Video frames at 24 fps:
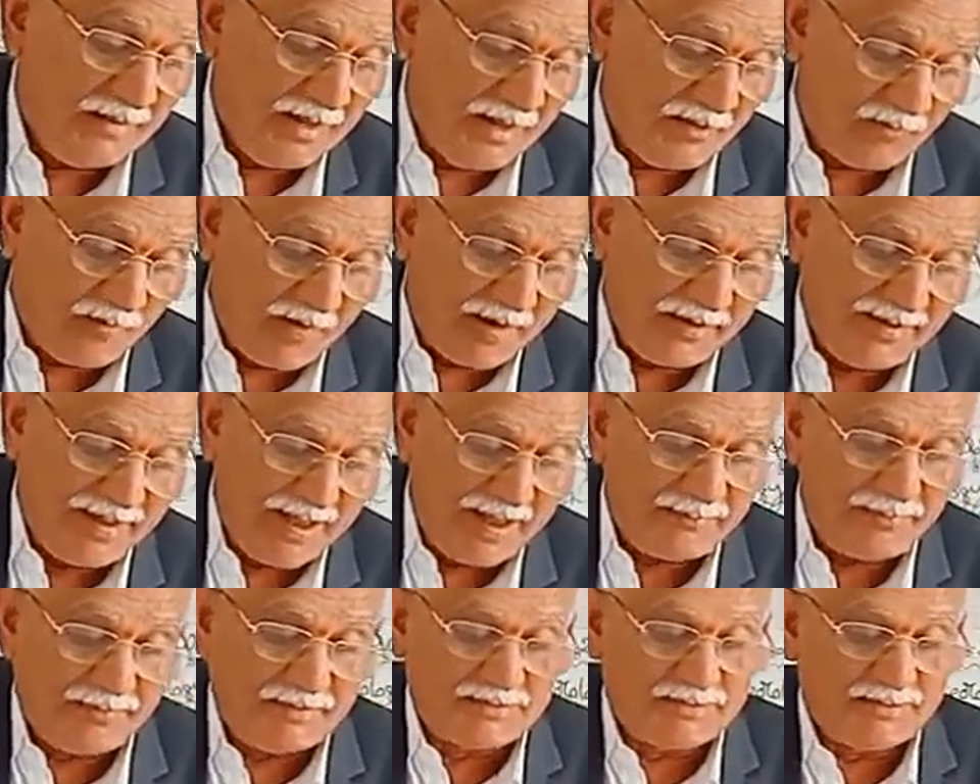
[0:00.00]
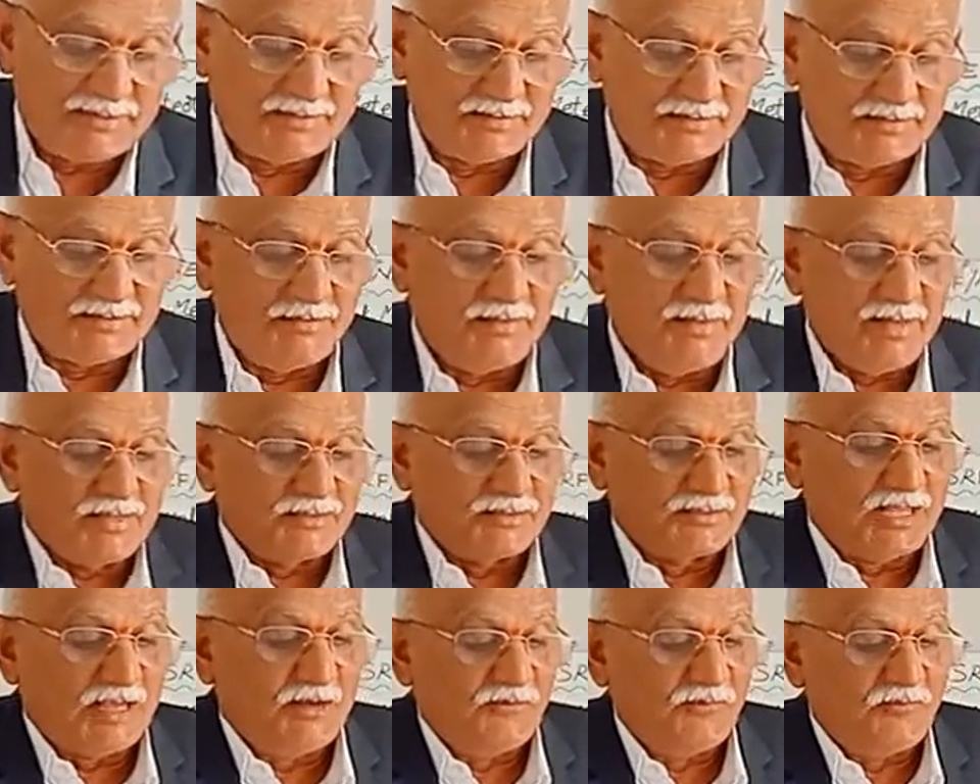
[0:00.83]
what happens is
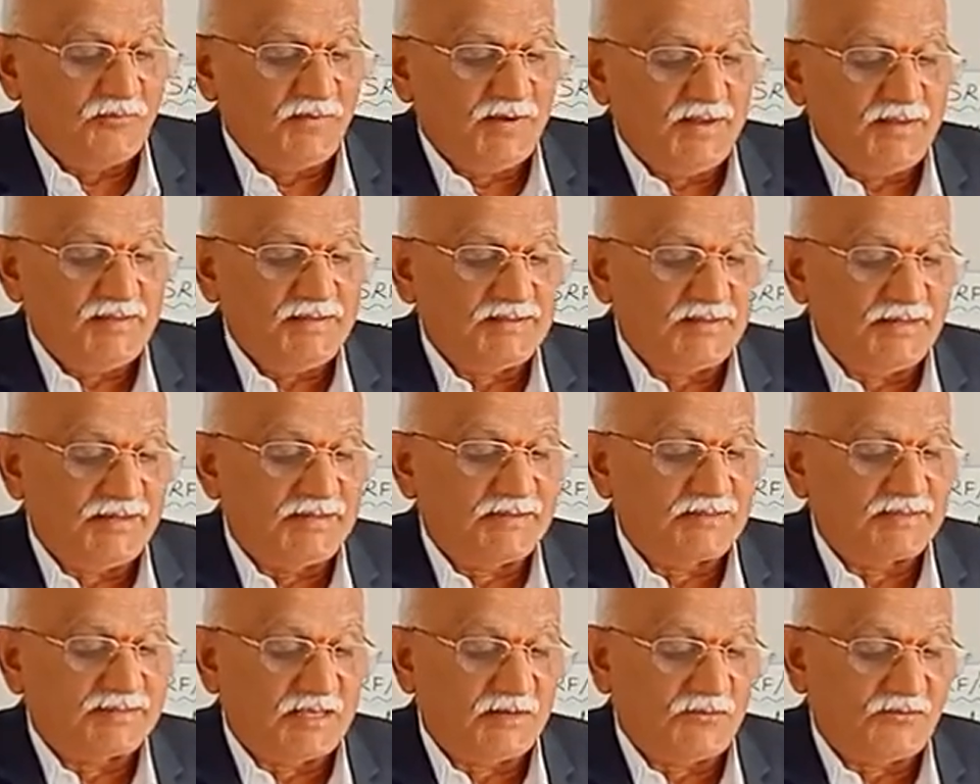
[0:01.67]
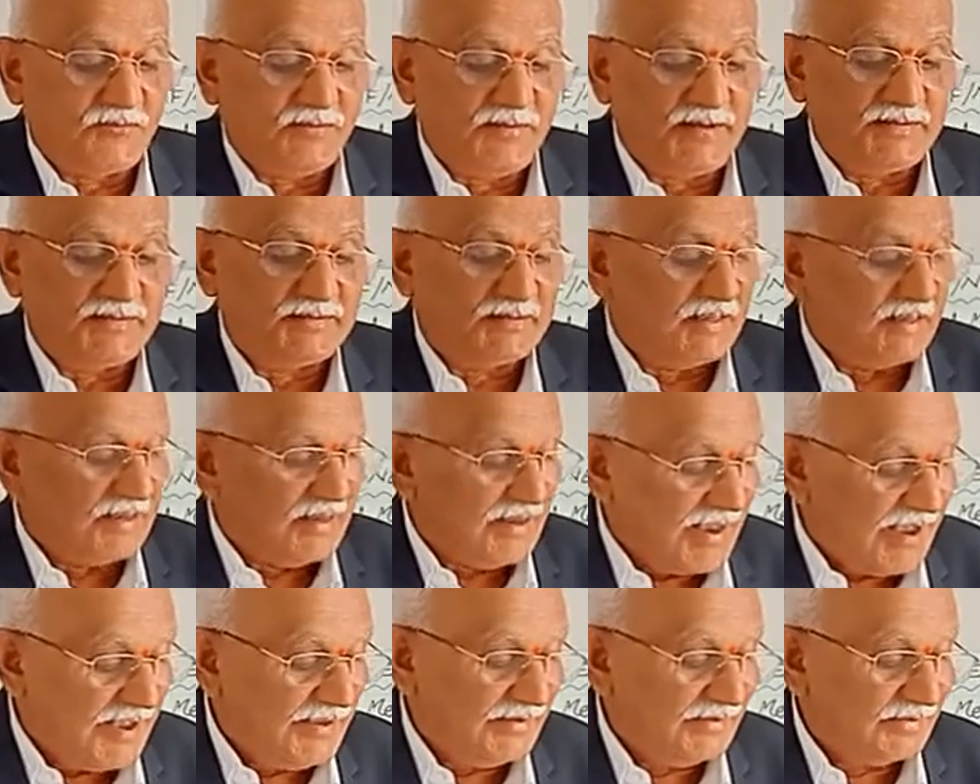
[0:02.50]
surface and surface
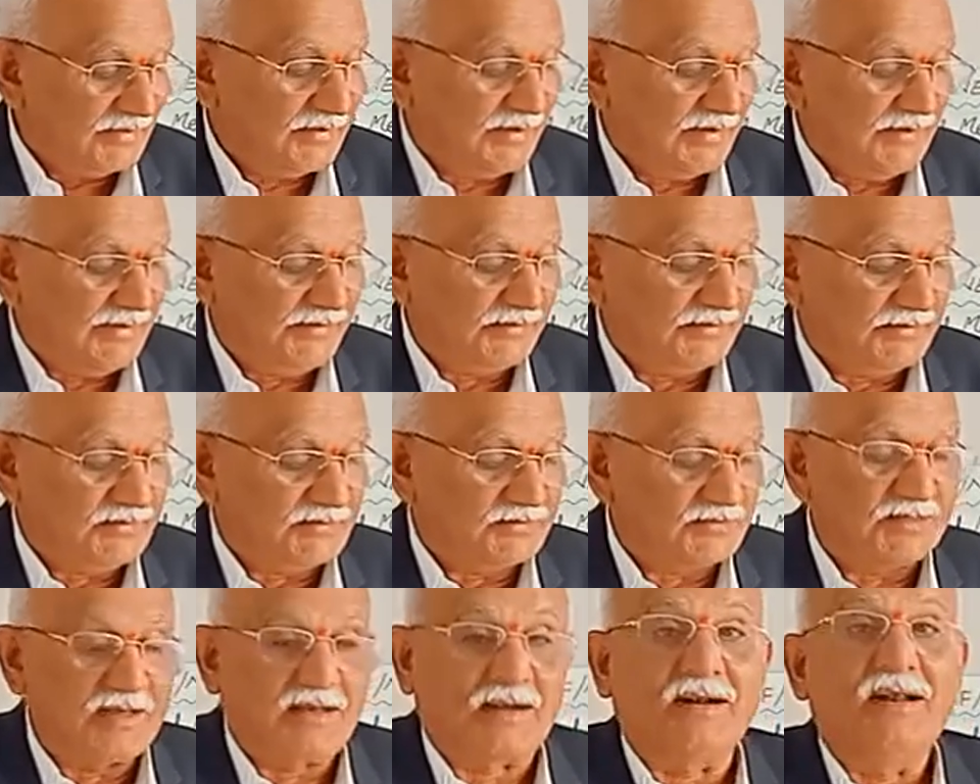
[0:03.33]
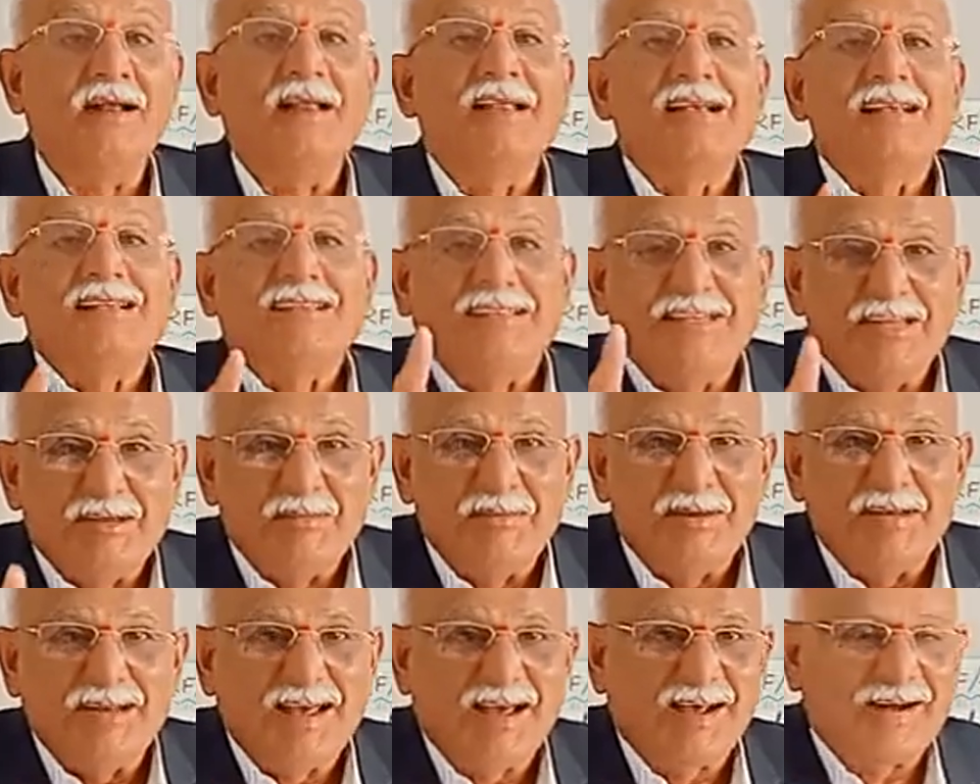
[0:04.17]
air conditions are
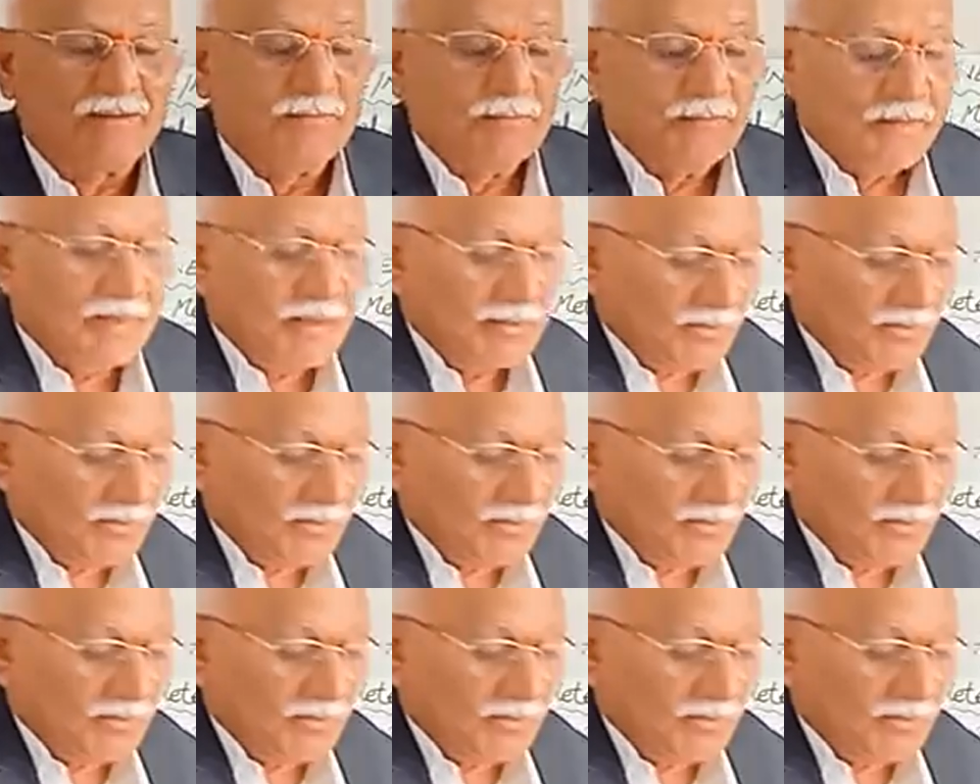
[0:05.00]
similar.